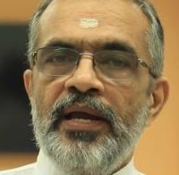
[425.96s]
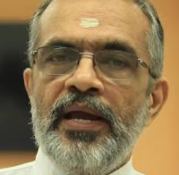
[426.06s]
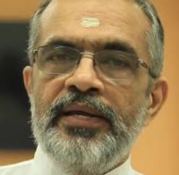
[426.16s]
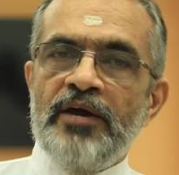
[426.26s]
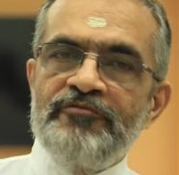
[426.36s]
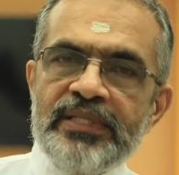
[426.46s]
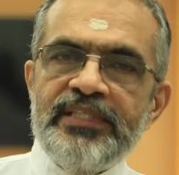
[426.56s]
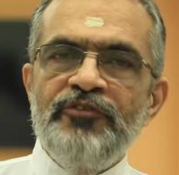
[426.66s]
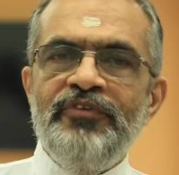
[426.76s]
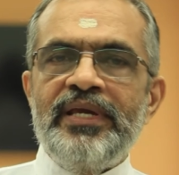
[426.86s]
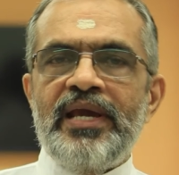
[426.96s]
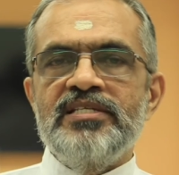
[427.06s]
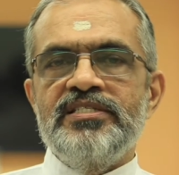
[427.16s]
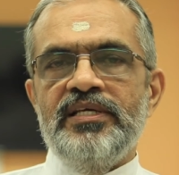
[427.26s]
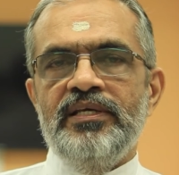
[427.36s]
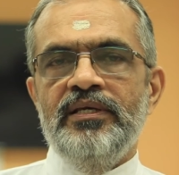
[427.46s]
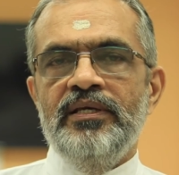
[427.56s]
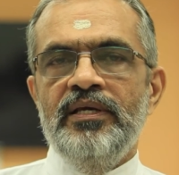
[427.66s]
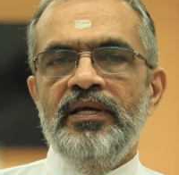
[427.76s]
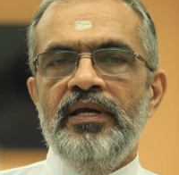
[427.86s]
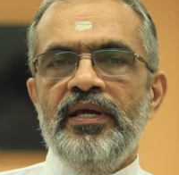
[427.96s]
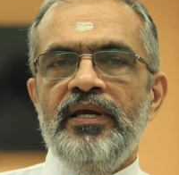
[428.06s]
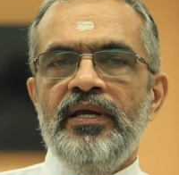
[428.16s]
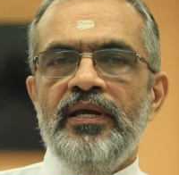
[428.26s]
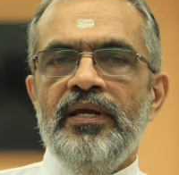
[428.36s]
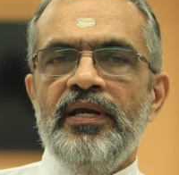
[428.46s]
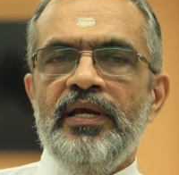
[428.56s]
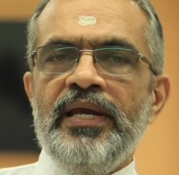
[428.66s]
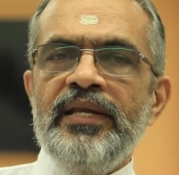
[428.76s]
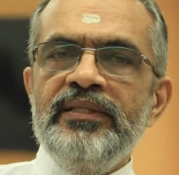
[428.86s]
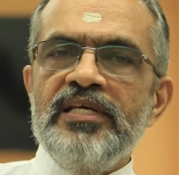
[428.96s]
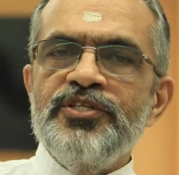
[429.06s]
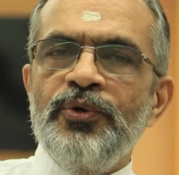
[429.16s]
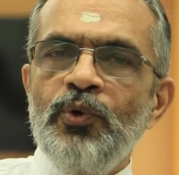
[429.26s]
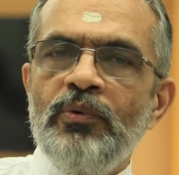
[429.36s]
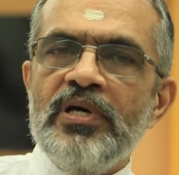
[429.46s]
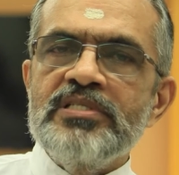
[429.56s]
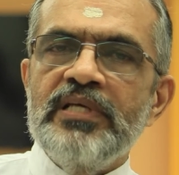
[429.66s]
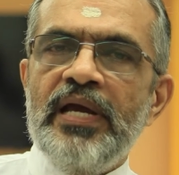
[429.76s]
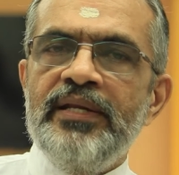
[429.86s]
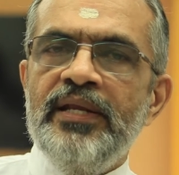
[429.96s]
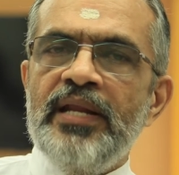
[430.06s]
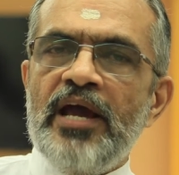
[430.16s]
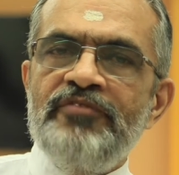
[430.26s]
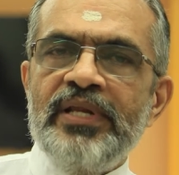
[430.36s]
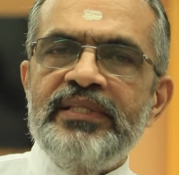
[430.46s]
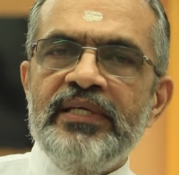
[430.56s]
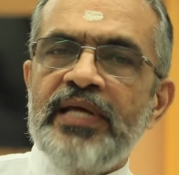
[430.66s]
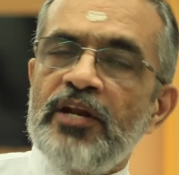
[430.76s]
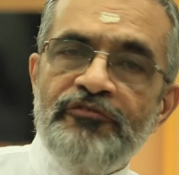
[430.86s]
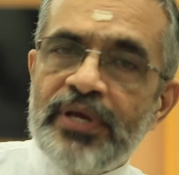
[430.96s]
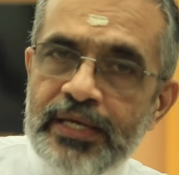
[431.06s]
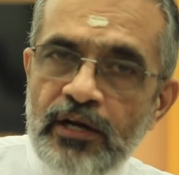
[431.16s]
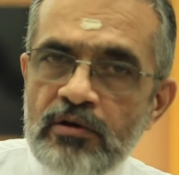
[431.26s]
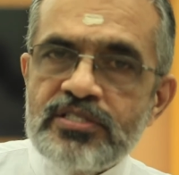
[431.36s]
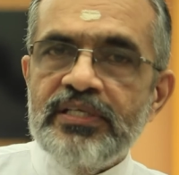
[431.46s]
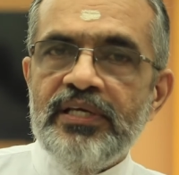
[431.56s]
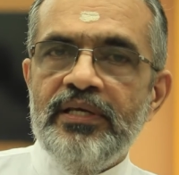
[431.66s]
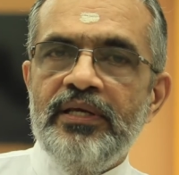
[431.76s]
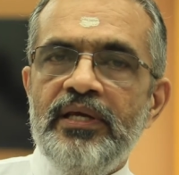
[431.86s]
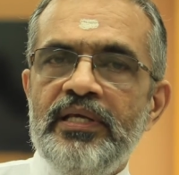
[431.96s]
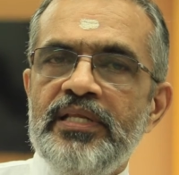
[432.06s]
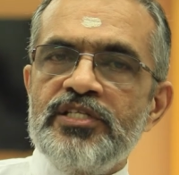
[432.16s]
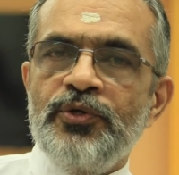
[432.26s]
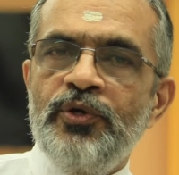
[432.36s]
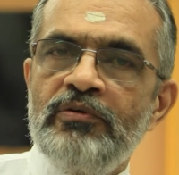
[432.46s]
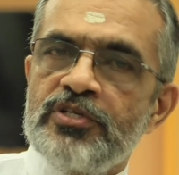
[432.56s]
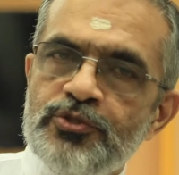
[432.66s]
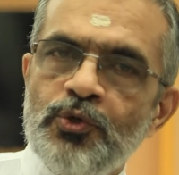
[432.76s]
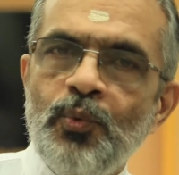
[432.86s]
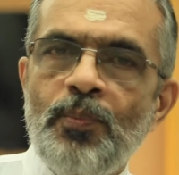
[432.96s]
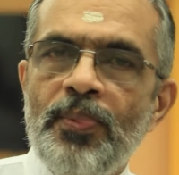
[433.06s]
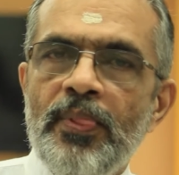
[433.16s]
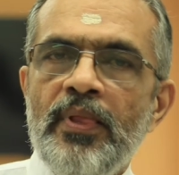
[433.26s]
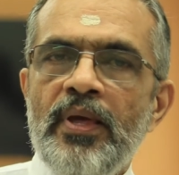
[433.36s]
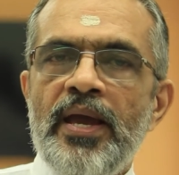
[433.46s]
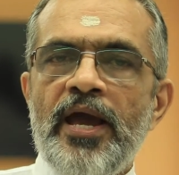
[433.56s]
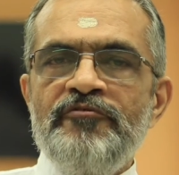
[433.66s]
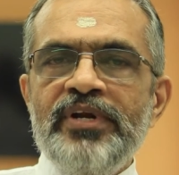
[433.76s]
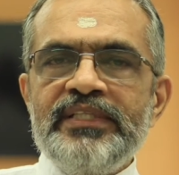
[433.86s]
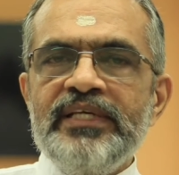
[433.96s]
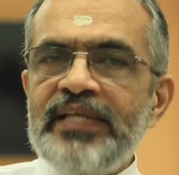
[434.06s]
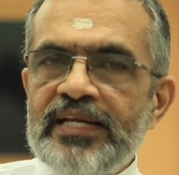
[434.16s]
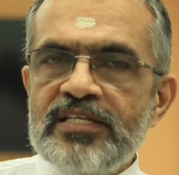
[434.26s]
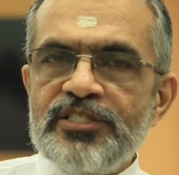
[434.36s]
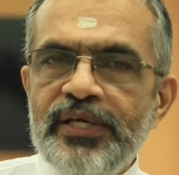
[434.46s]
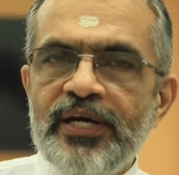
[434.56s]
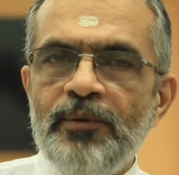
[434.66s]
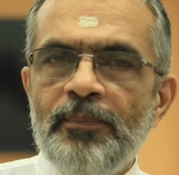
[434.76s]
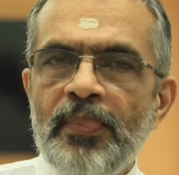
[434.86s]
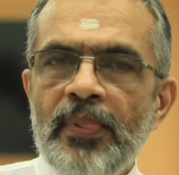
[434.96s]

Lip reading: we can see in this universe, and in everything that we cannot see in this universe too. Everything that is here,